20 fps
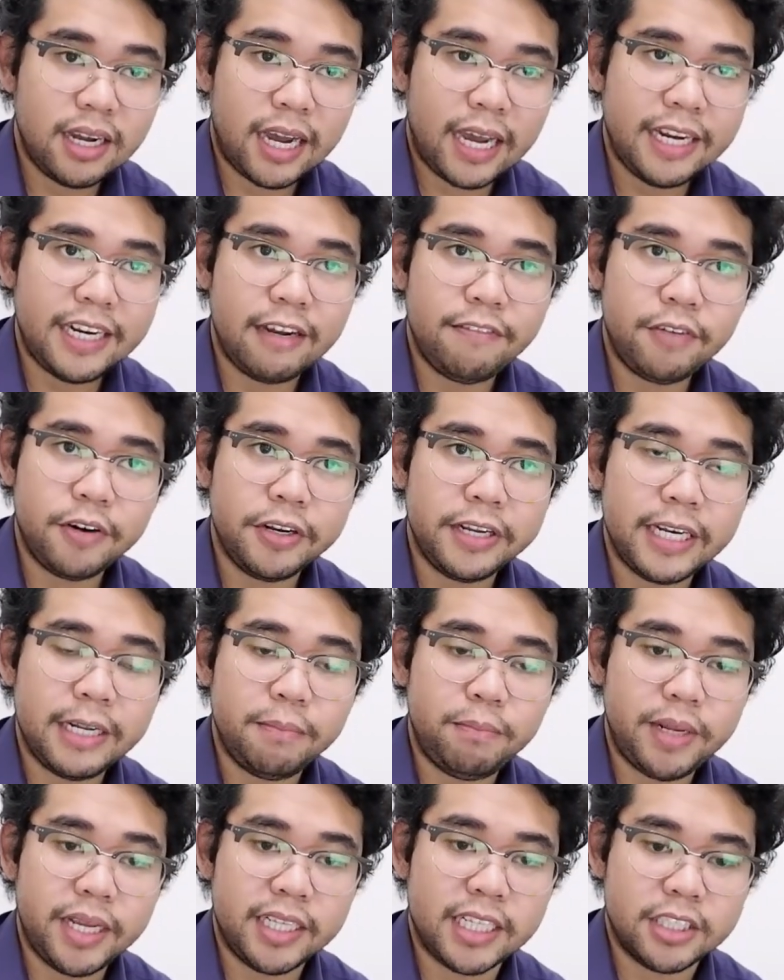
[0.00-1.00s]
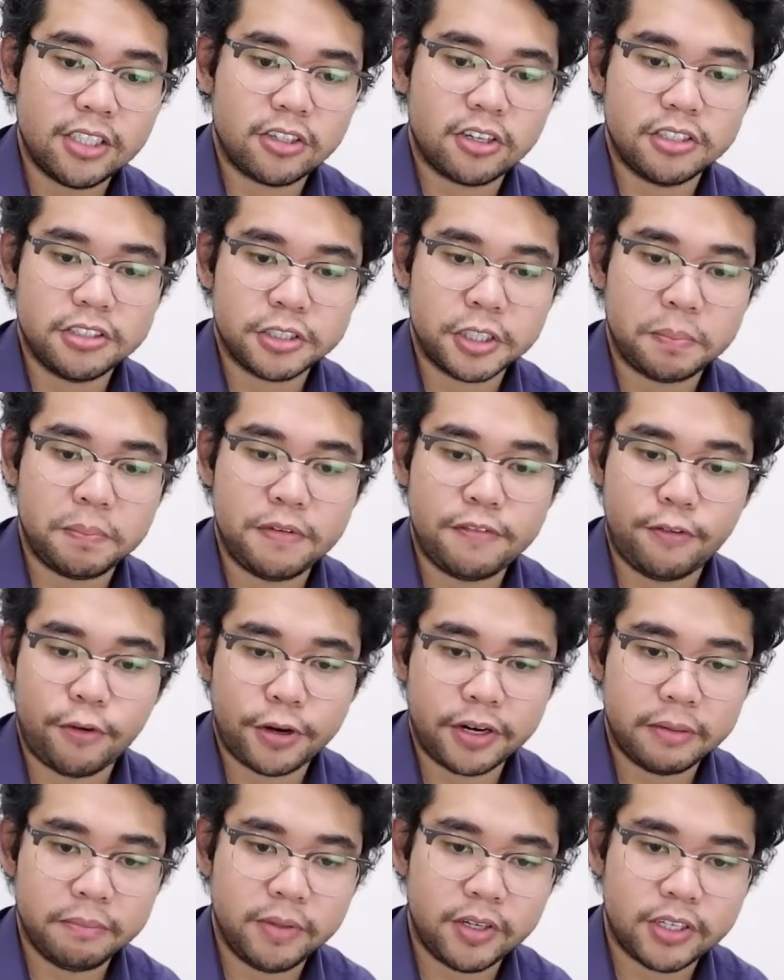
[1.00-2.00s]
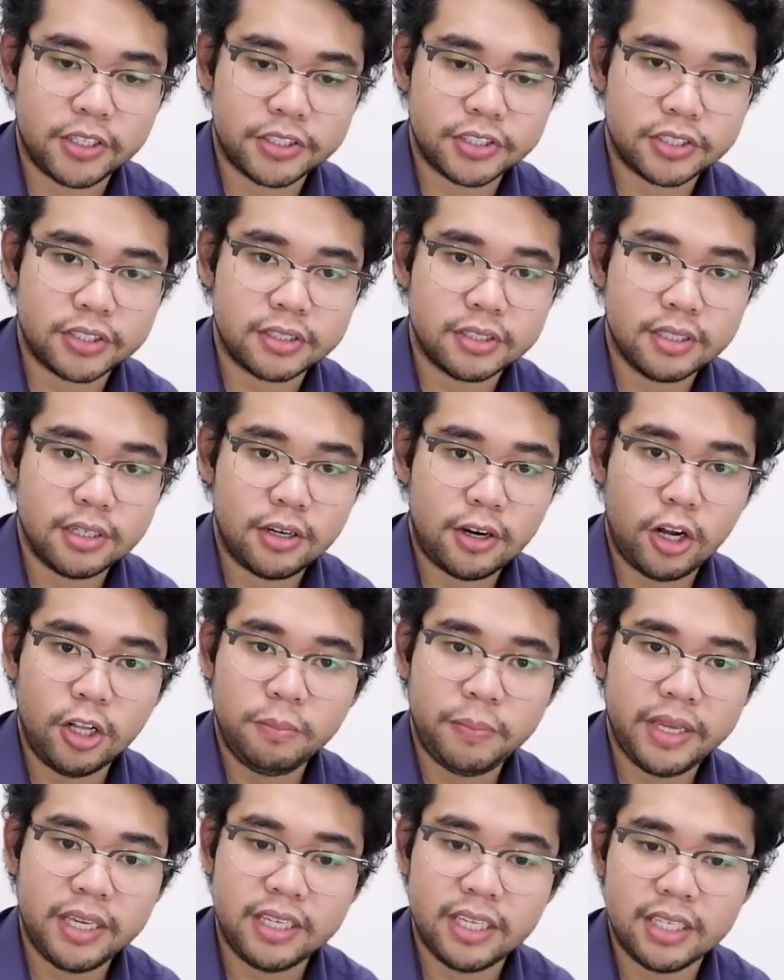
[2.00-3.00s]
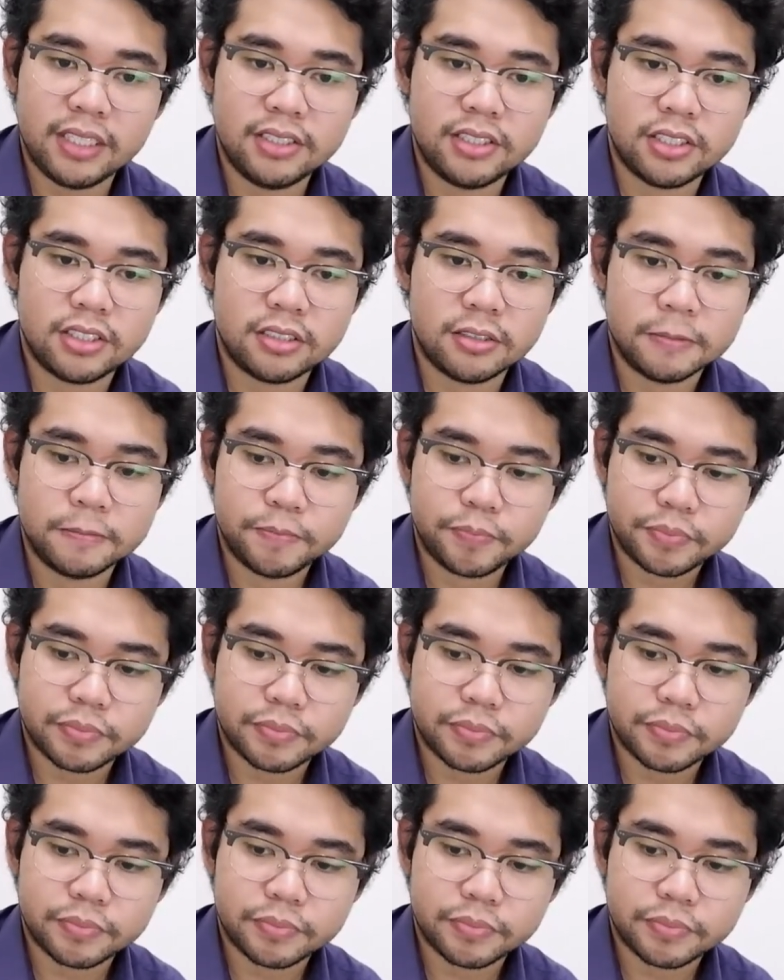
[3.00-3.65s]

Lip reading: I never really played at a concert before because all my gigs